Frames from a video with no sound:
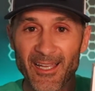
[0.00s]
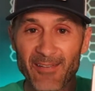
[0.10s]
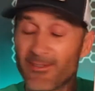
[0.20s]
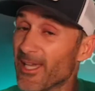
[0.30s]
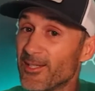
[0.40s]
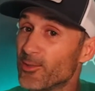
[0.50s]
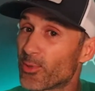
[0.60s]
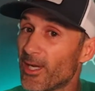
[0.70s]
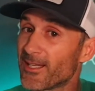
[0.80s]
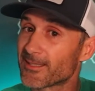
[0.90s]
I've got a new
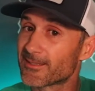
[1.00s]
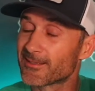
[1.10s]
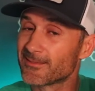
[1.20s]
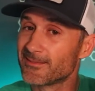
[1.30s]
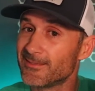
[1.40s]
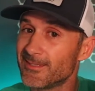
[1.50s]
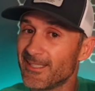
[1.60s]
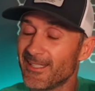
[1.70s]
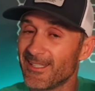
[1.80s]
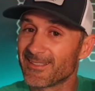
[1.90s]
product.
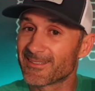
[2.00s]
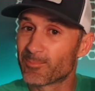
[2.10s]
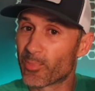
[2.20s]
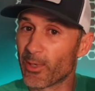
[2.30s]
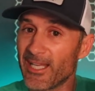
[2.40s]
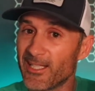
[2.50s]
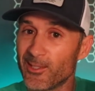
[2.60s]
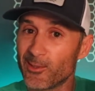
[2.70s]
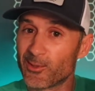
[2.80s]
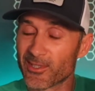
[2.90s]
Brand
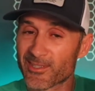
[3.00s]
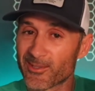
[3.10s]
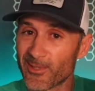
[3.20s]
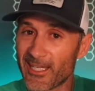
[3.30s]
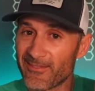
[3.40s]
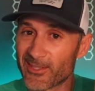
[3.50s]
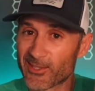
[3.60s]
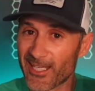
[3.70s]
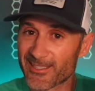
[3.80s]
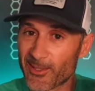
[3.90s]
new, just arrived, the
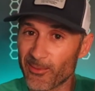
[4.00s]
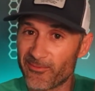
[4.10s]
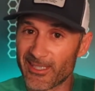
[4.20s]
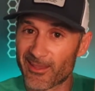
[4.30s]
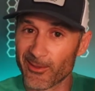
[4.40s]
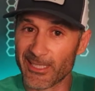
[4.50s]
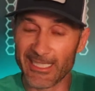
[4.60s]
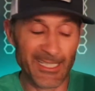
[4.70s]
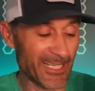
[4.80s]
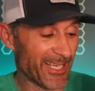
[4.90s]
ShotScope
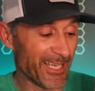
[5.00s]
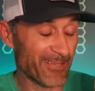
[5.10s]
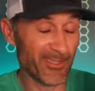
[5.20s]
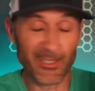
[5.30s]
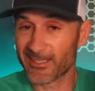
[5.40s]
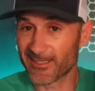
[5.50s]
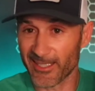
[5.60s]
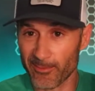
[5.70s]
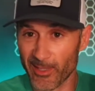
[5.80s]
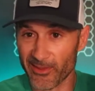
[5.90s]
V3. I'm very
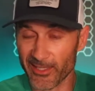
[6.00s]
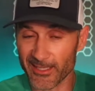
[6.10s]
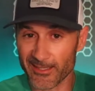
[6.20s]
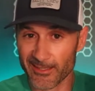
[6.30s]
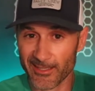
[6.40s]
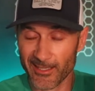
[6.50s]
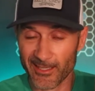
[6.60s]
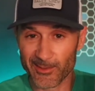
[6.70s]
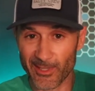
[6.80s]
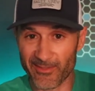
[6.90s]
excited about this.
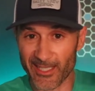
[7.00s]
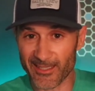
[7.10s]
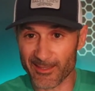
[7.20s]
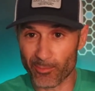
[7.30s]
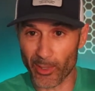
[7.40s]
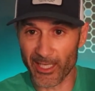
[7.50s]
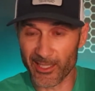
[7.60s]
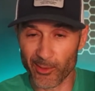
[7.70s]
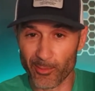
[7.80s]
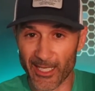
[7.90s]
So I've got this brand
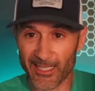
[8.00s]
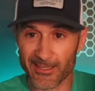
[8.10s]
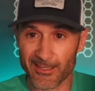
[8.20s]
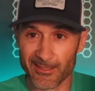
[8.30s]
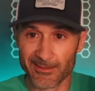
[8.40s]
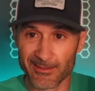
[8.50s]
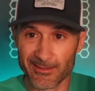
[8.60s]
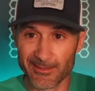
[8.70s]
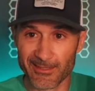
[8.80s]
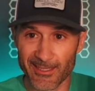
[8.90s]
new box.
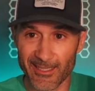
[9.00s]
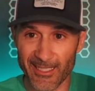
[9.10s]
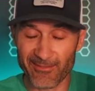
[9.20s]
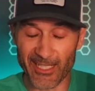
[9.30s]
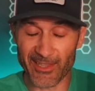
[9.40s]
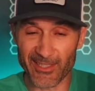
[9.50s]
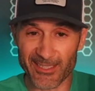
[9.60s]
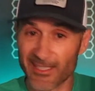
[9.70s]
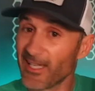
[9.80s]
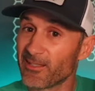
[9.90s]
I've got
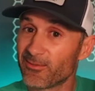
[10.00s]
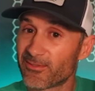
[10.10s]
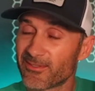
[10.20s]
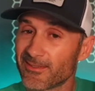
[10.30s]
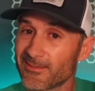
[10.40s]
this knife.